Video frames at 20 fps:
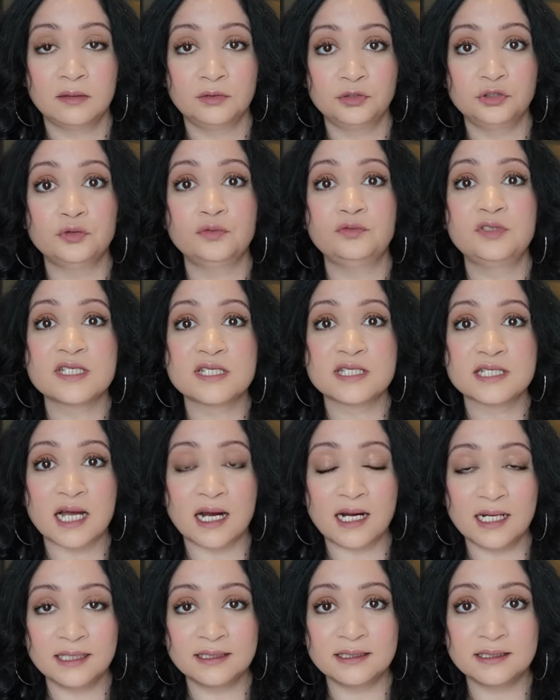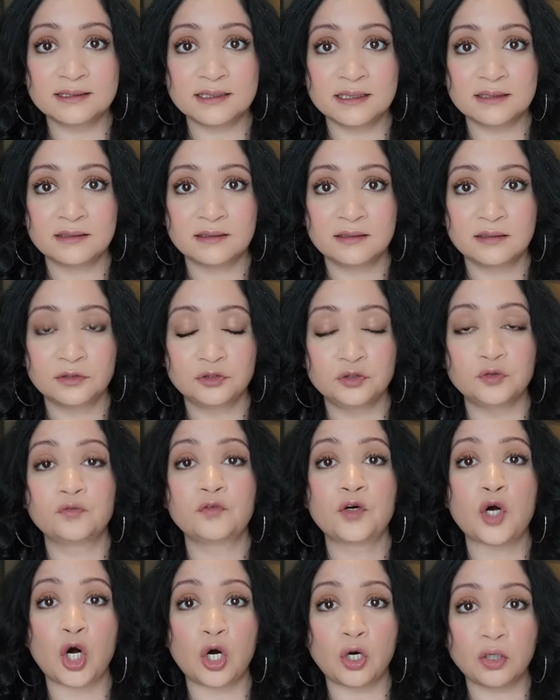You desired it,
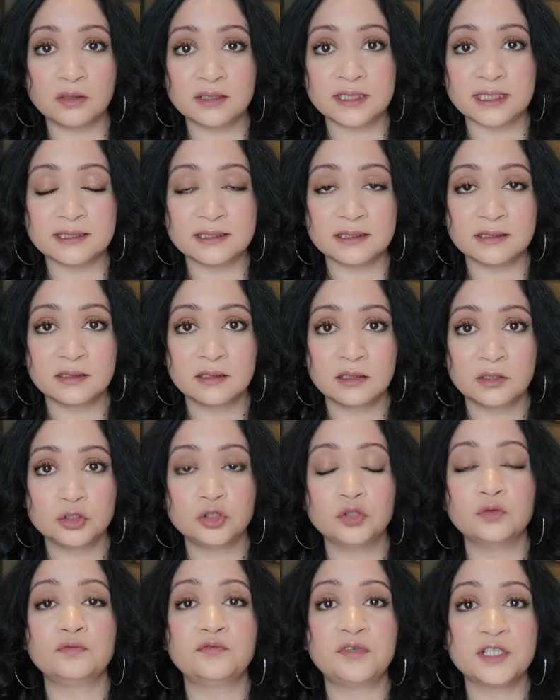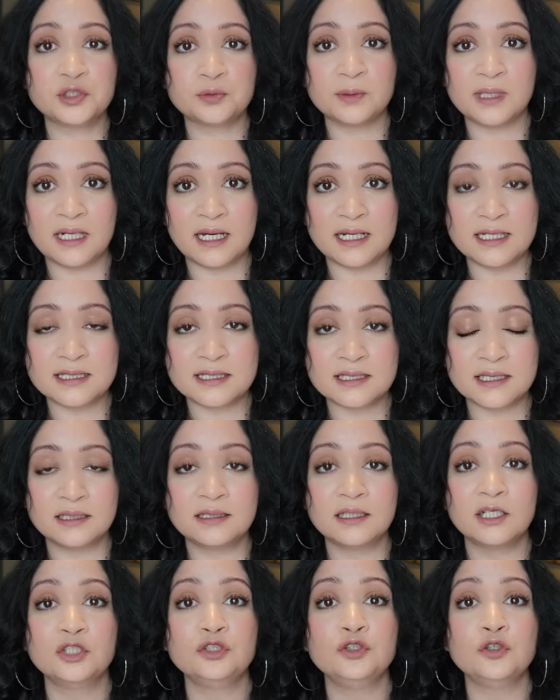you've called it, You visualized
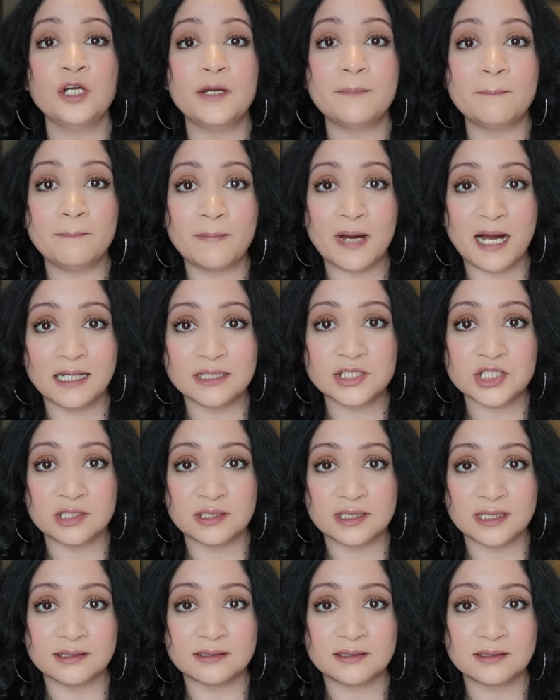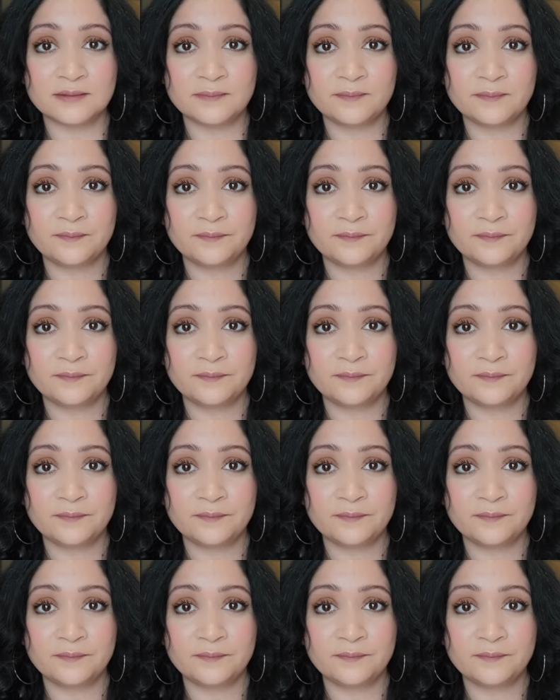it, you imagined it.